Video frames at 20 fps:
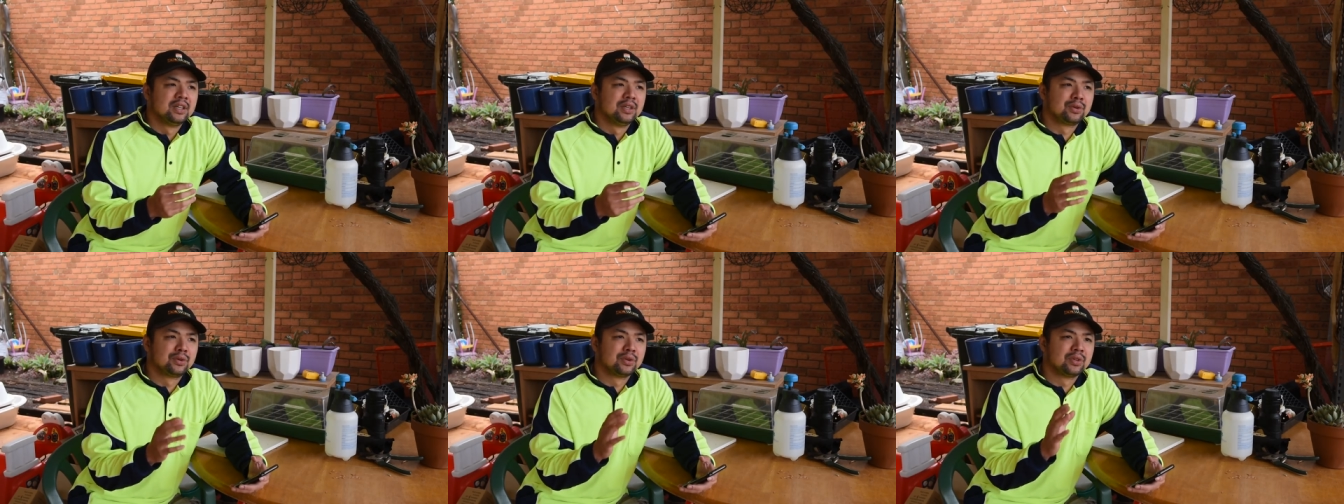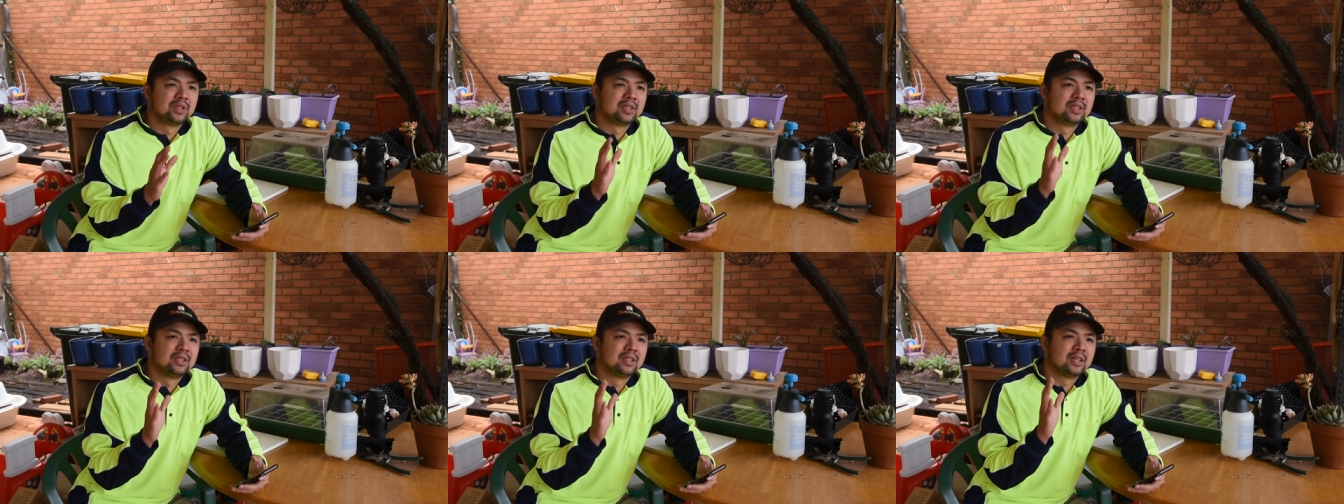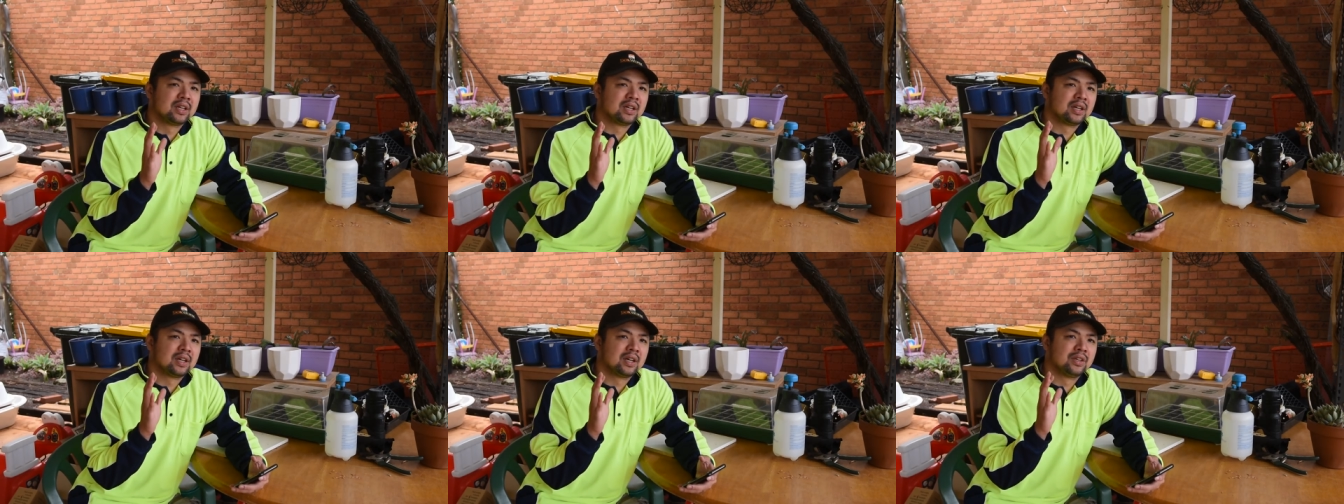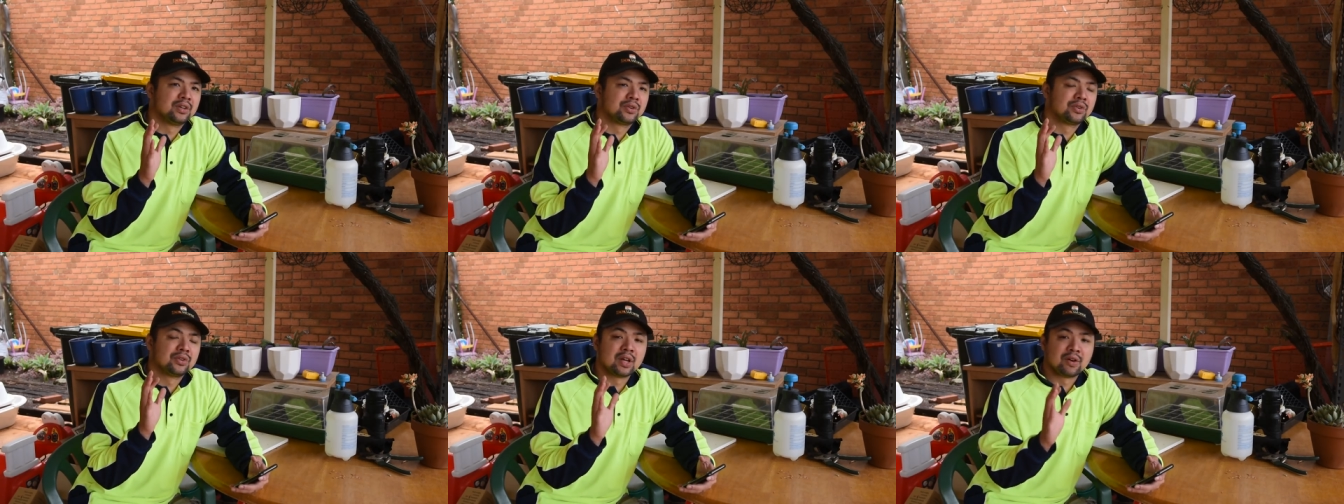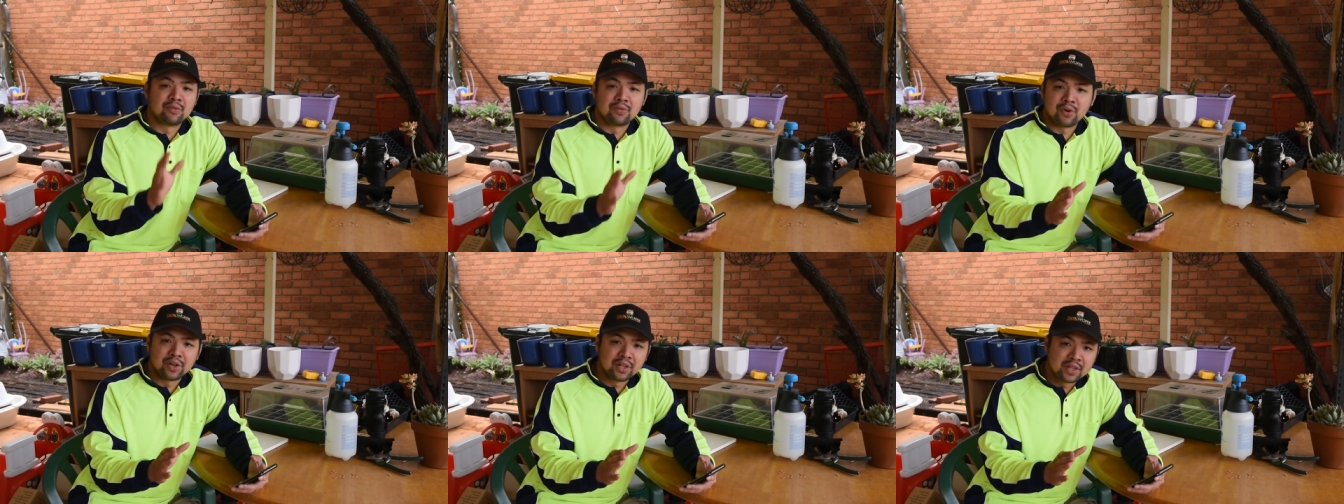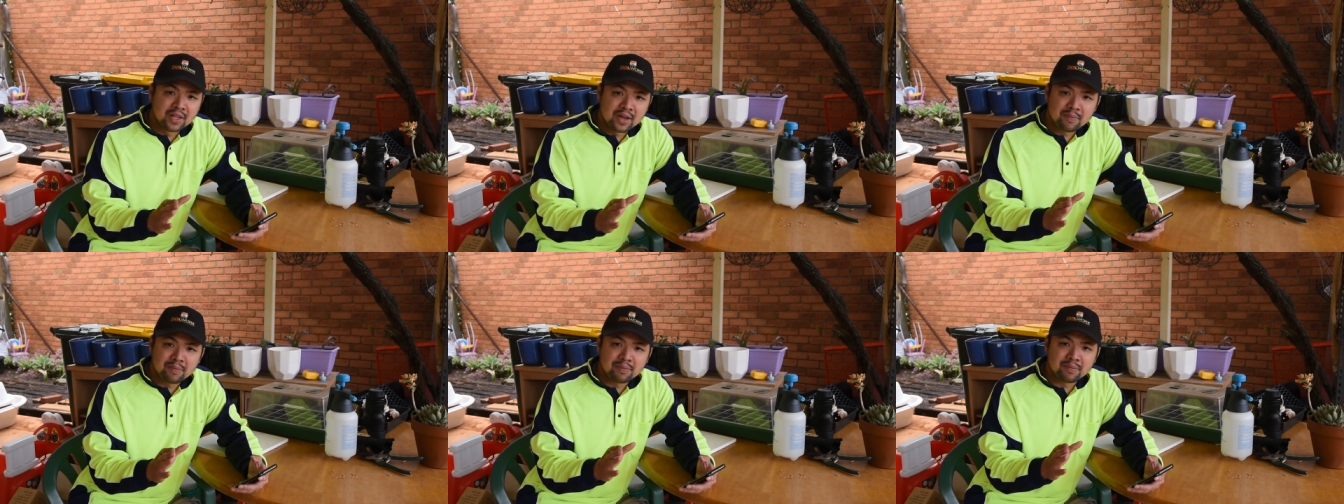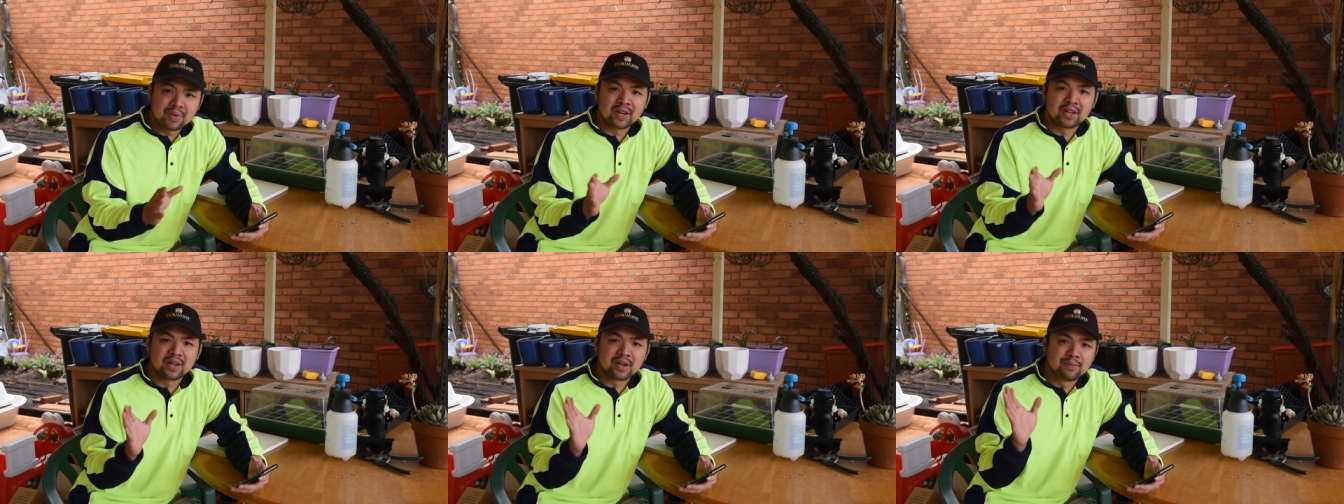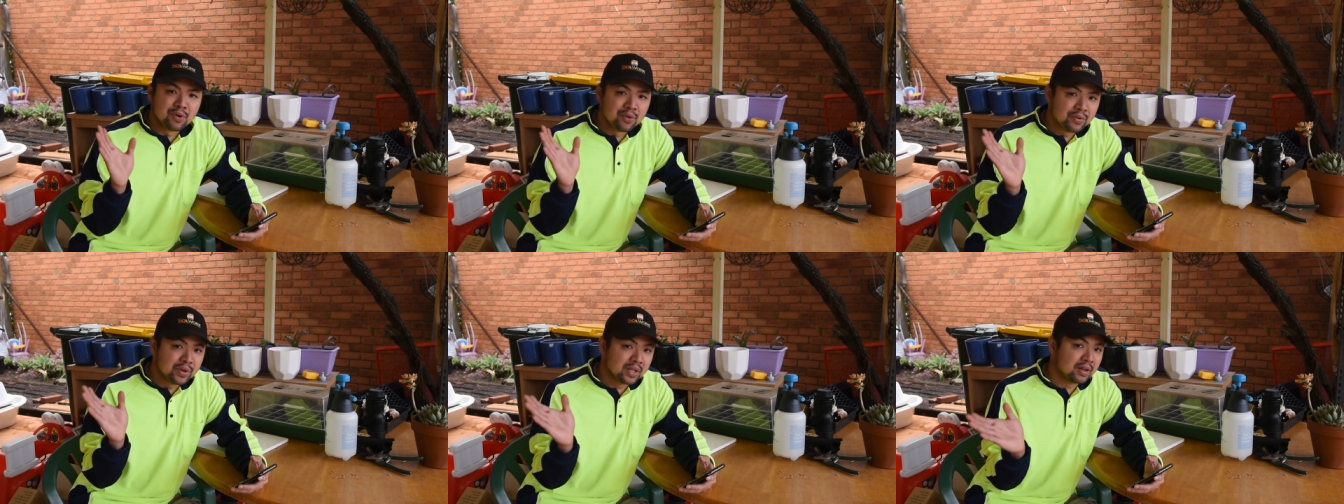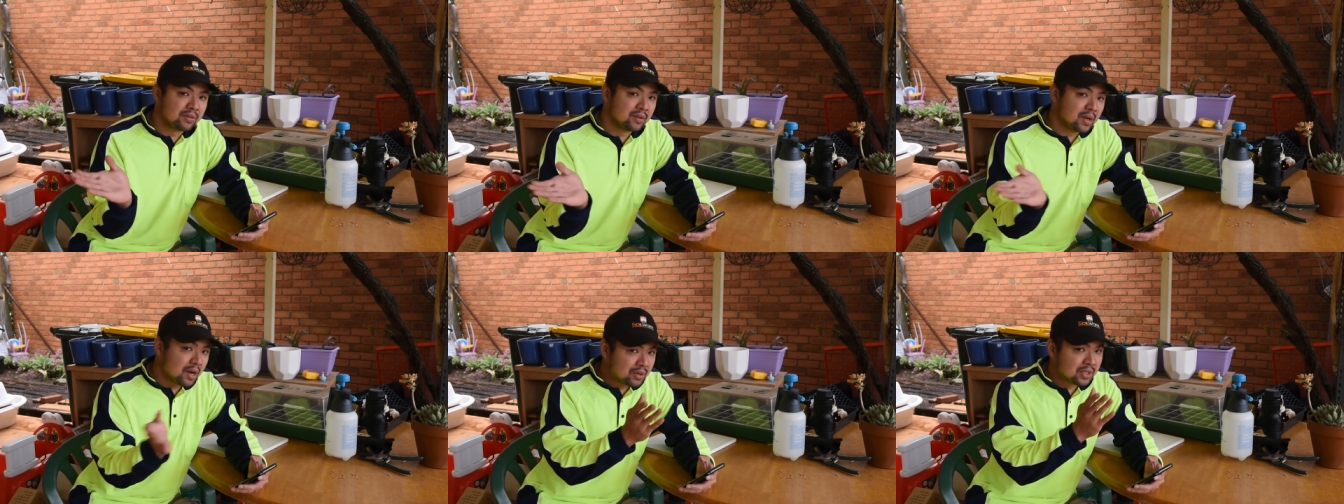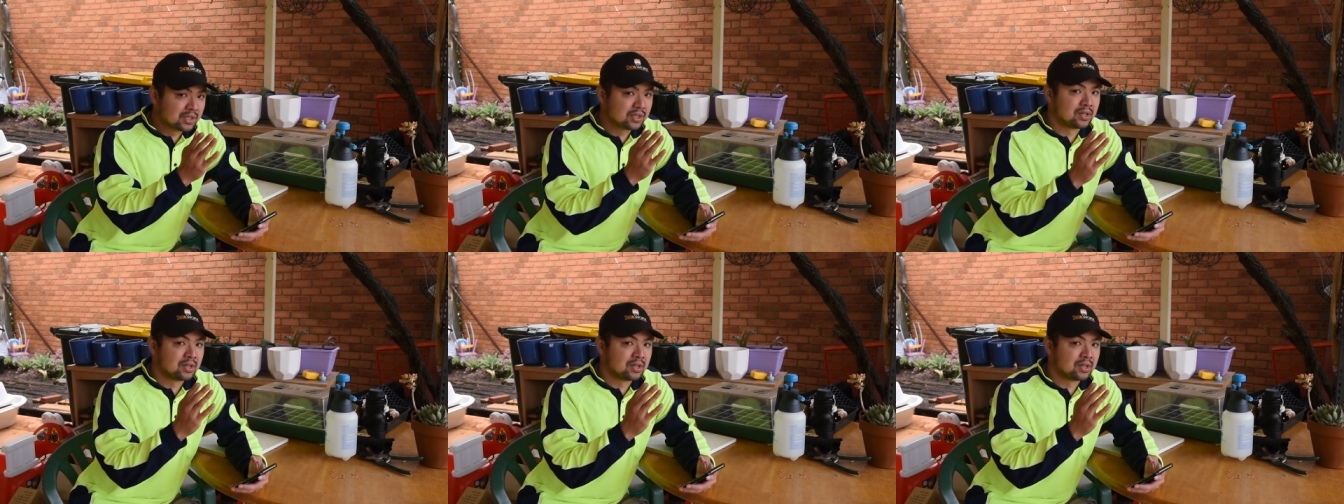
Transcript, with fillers: you could, uh, you could avoid them by removing the flower